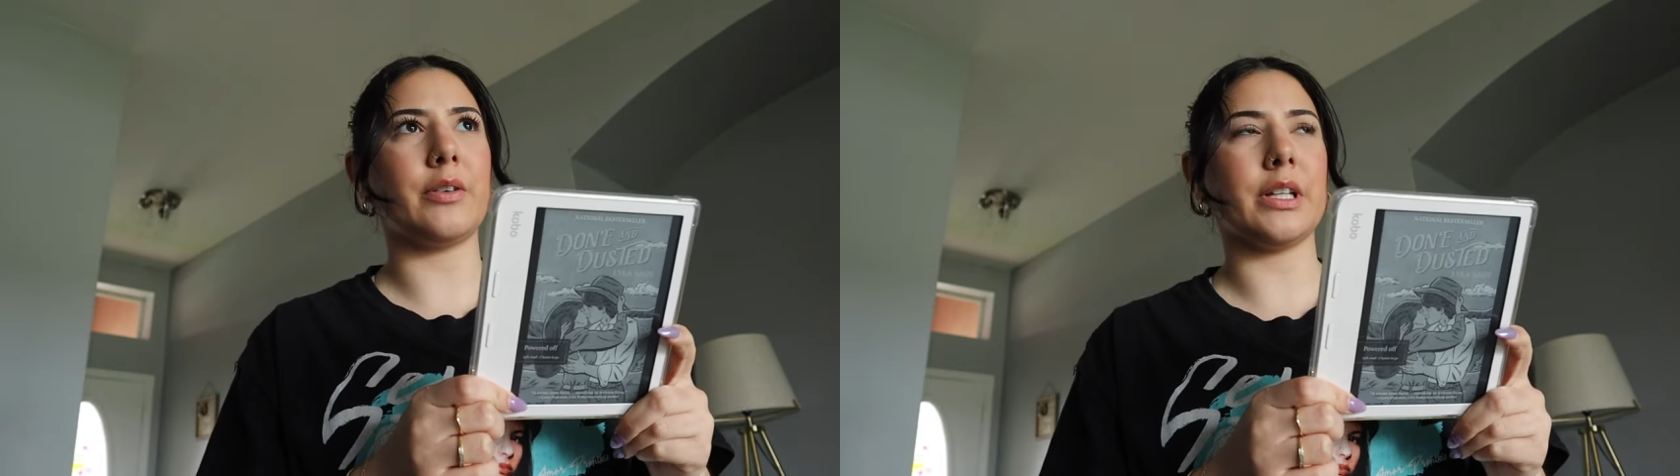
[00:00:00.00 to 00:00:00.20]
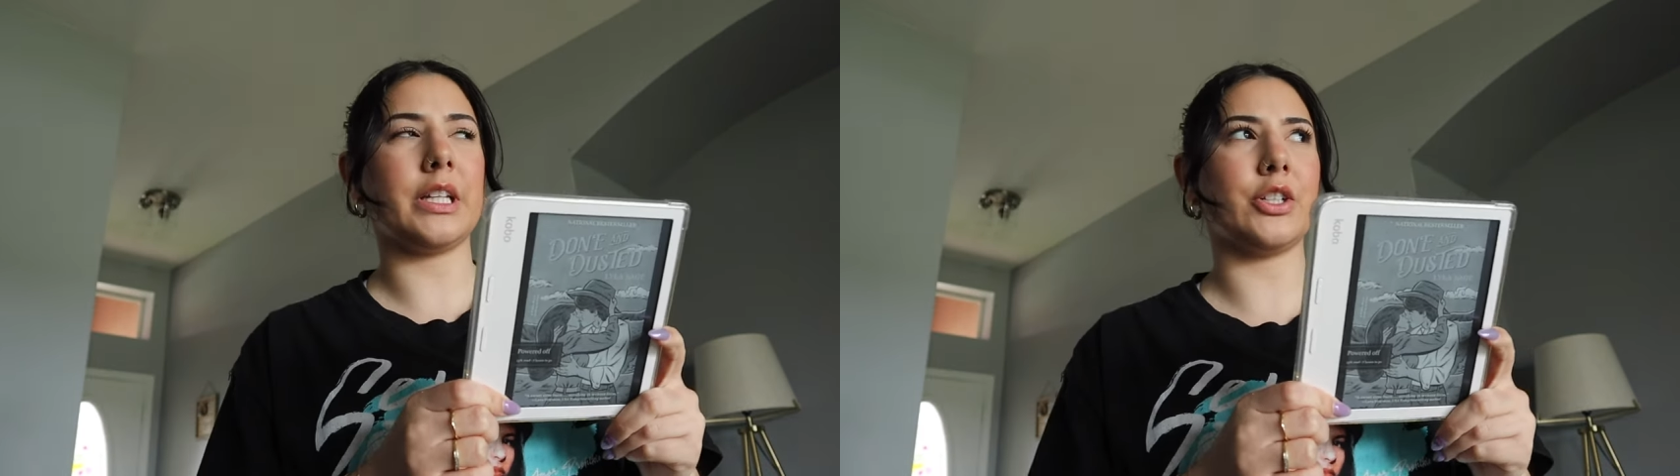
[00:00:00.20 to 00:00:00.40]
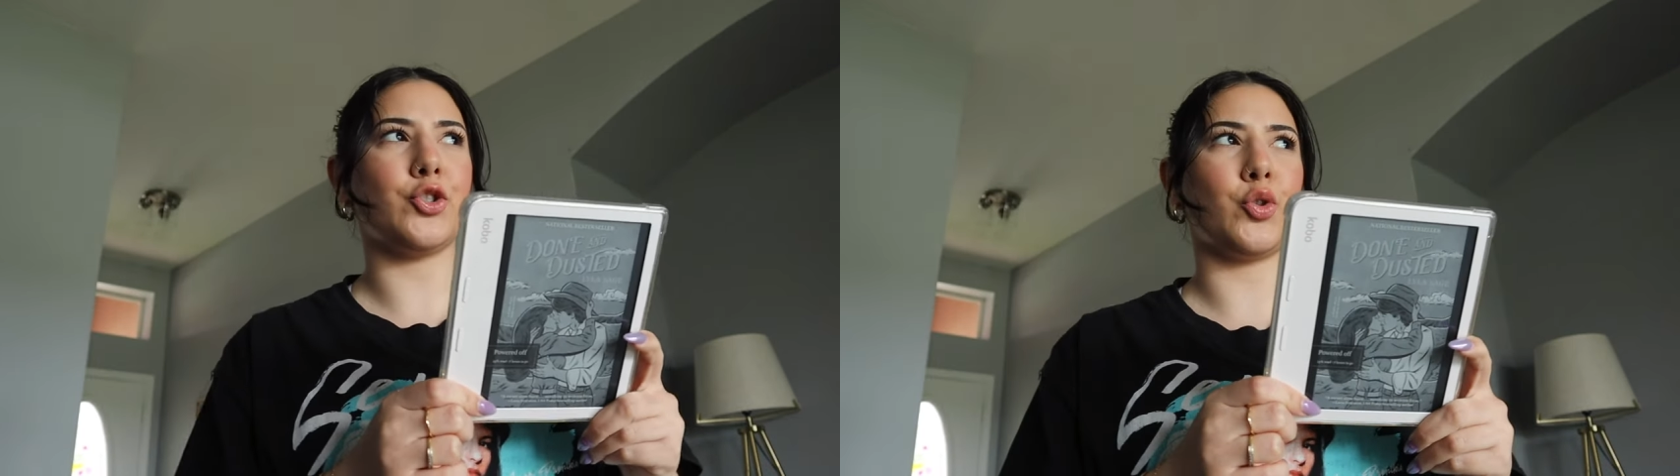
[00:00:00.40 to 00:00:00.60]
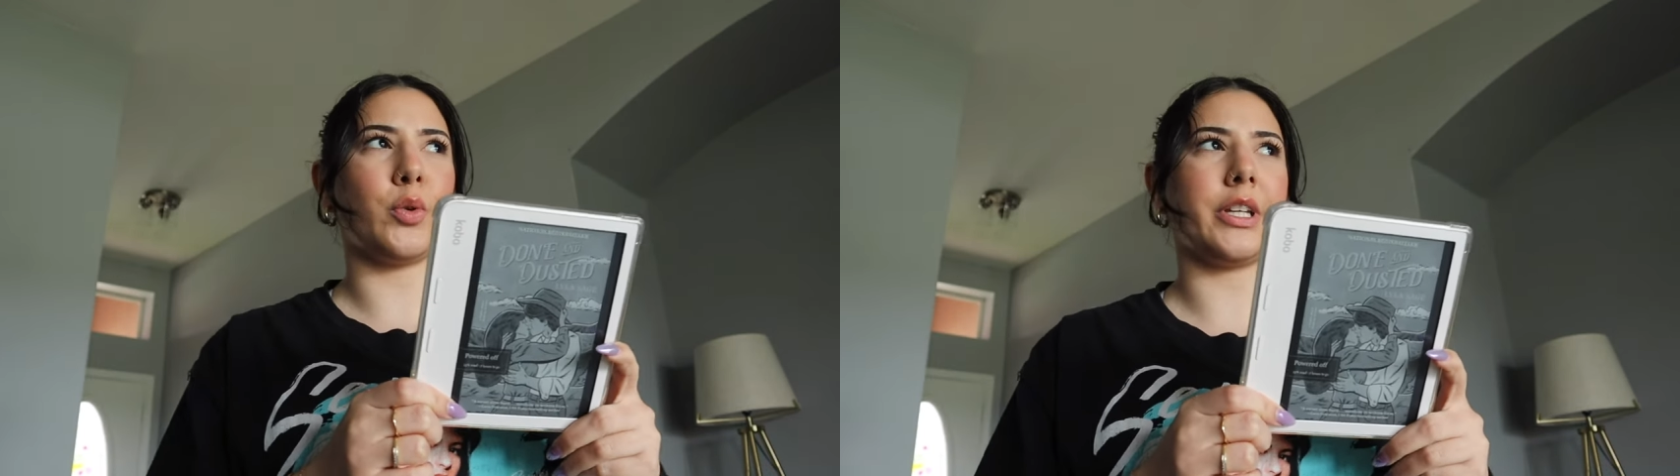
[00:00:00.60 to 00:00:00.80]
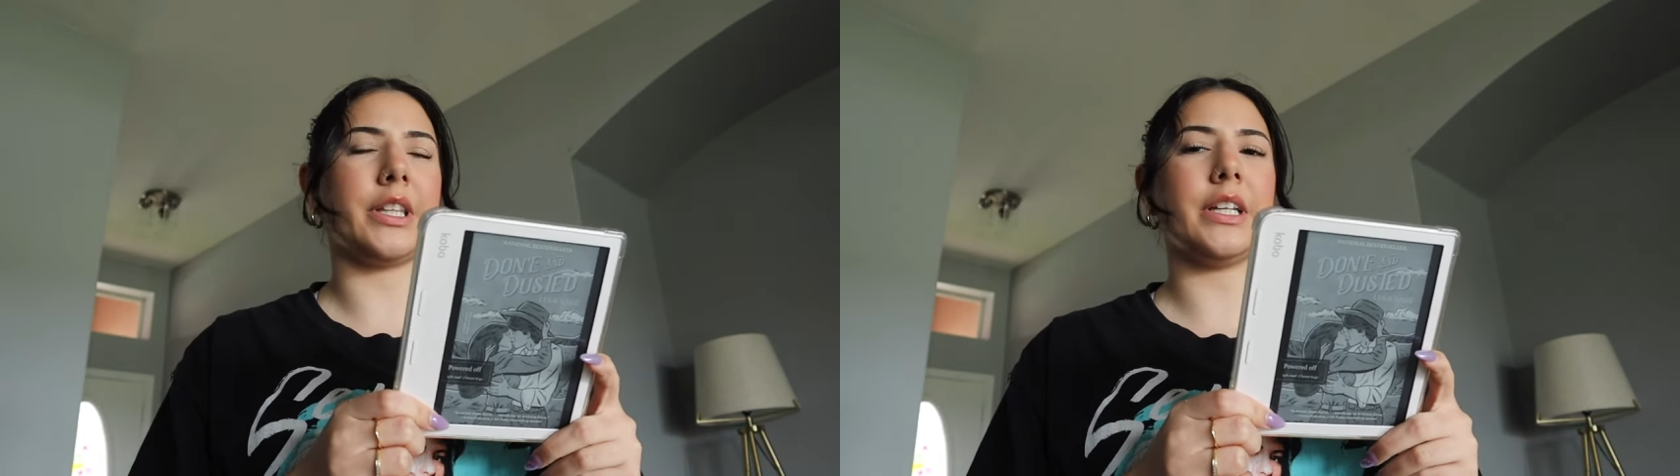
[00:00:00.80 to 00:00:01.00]
really
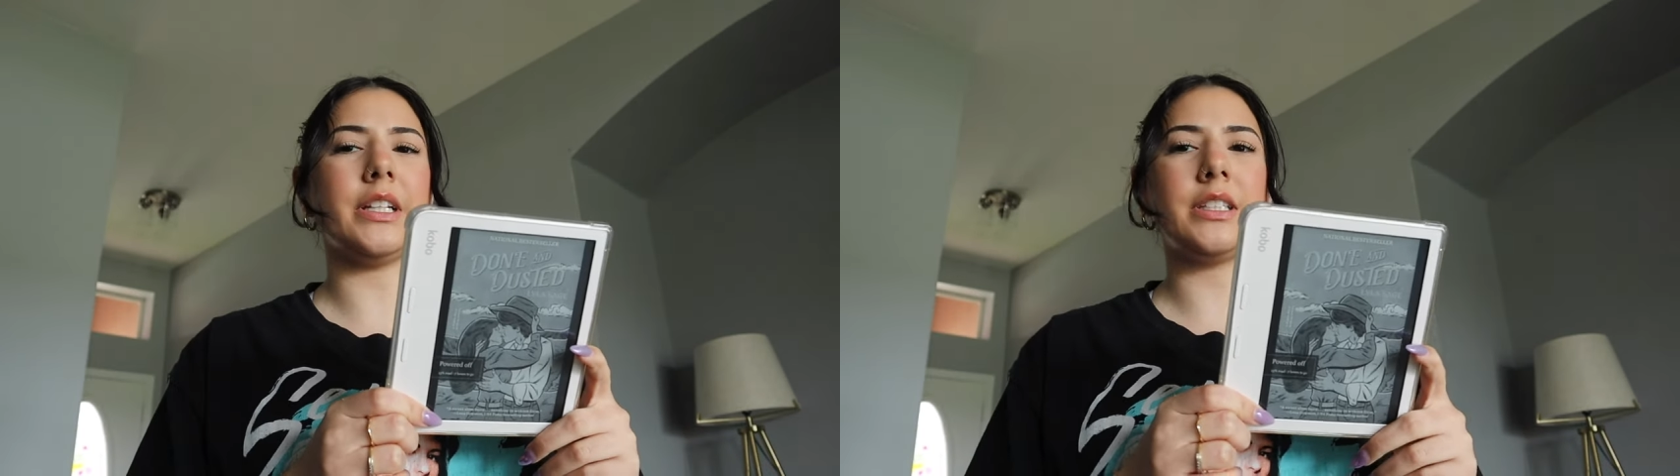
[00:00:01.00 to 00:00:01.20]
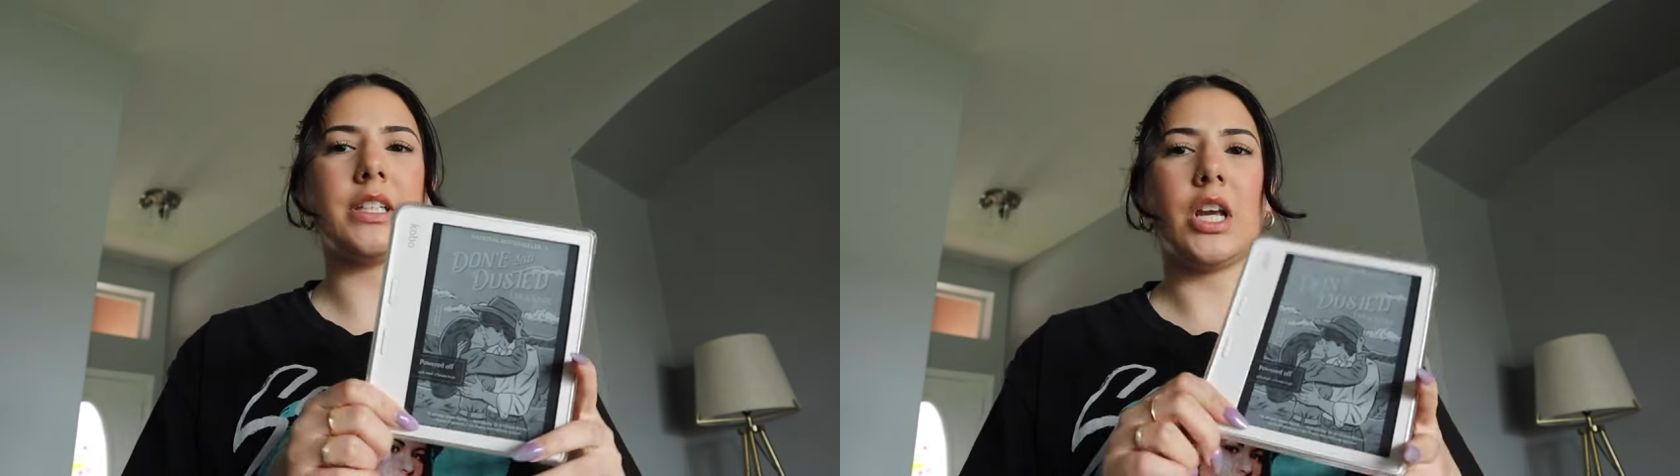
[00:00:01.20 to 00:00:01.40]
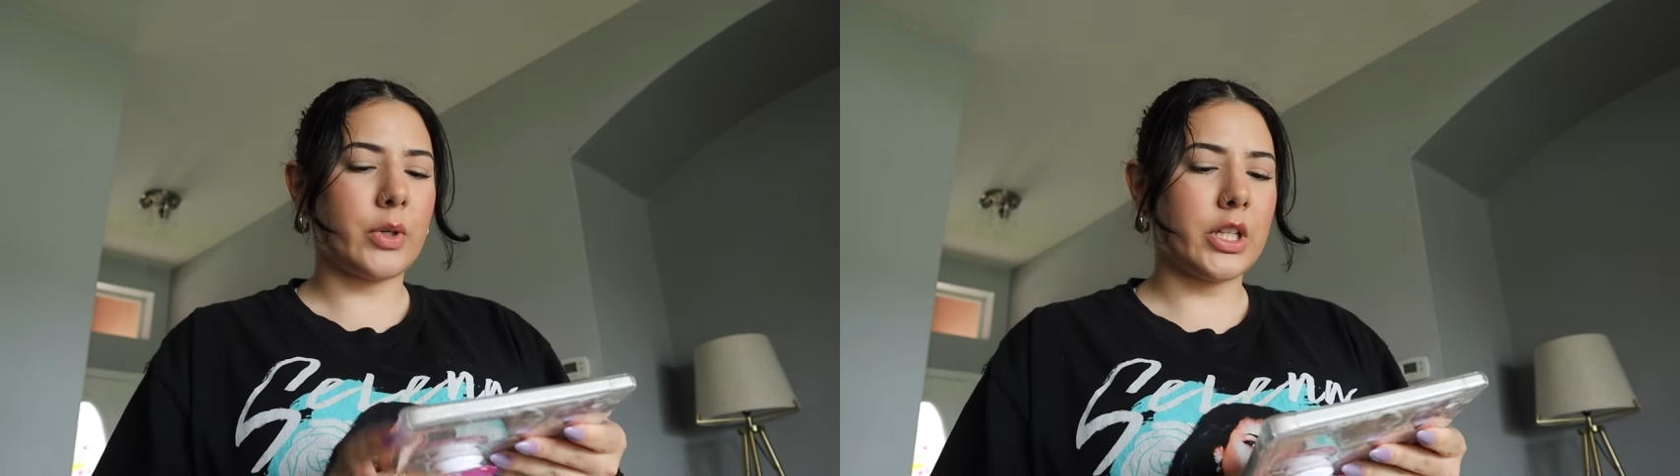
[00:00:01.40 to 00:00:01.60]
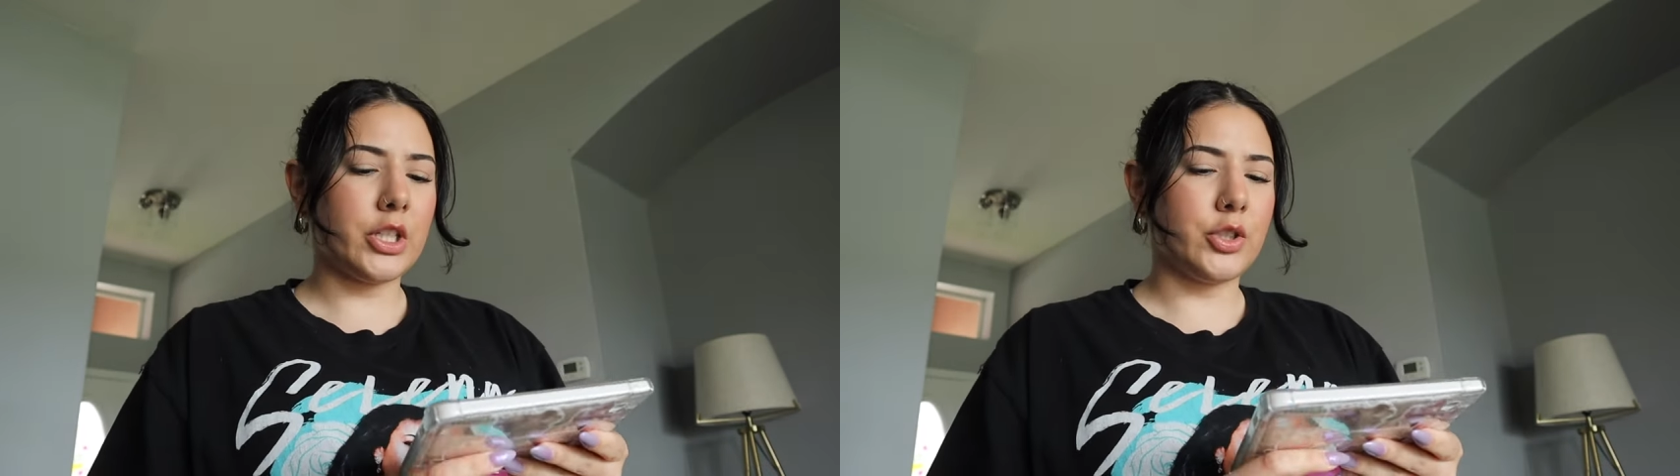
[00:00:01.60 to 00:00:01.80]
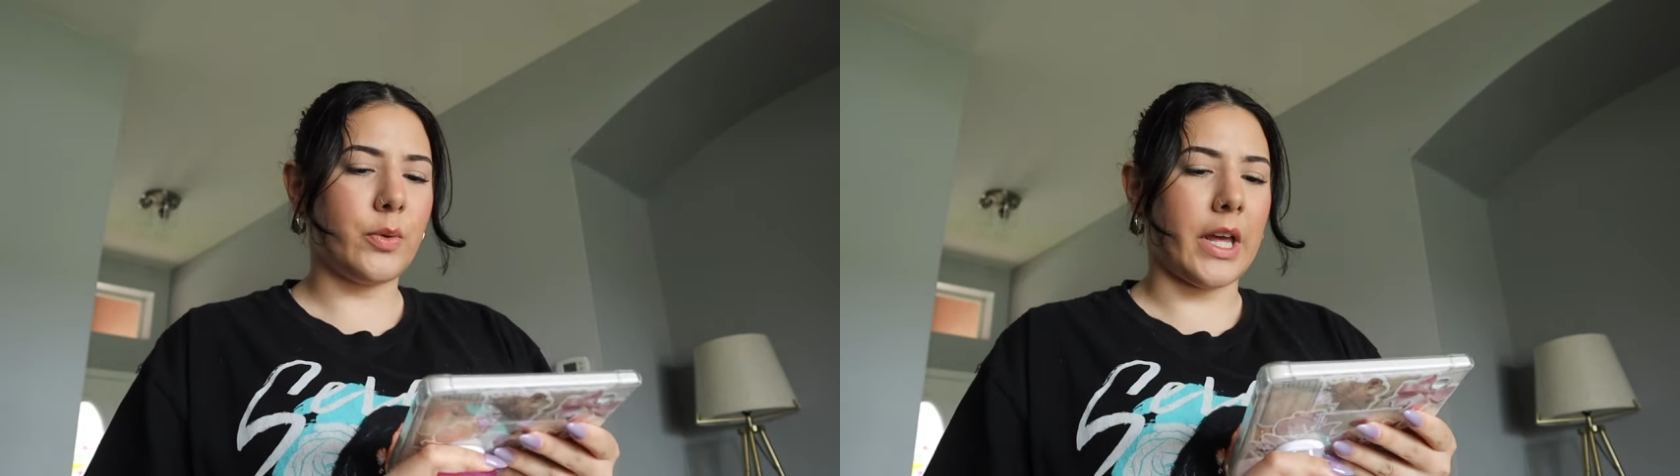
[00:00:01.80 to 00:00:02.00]
enjoying this. So we're gonna
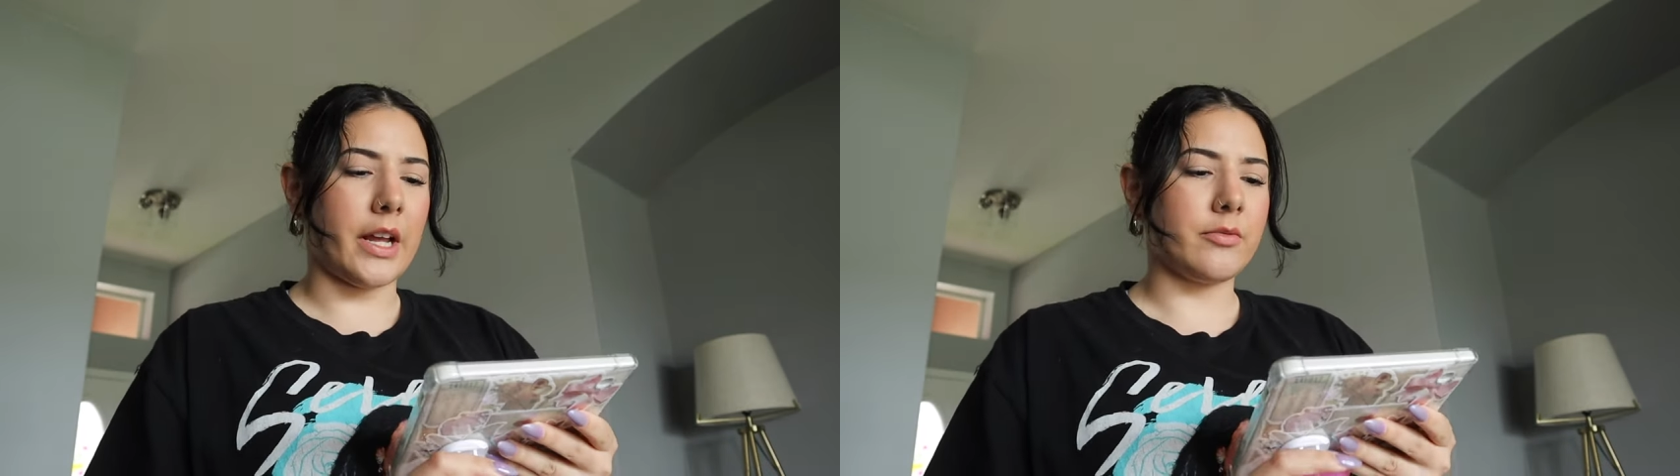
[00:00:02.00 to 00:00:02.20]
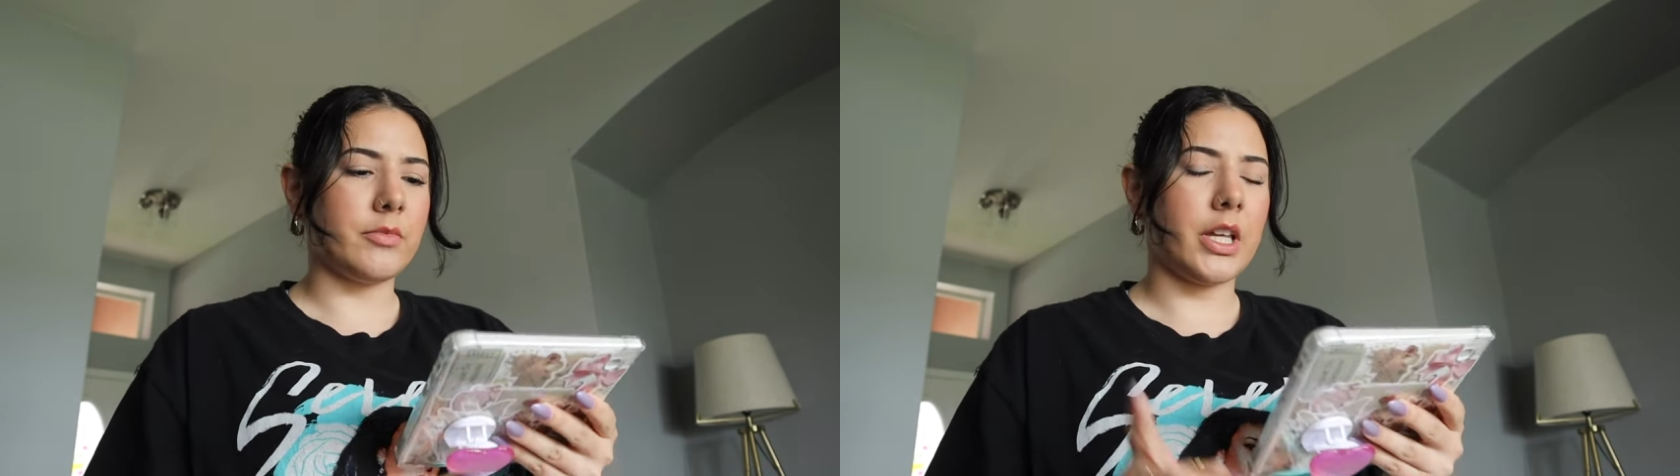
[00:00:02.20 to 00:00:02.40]
do that.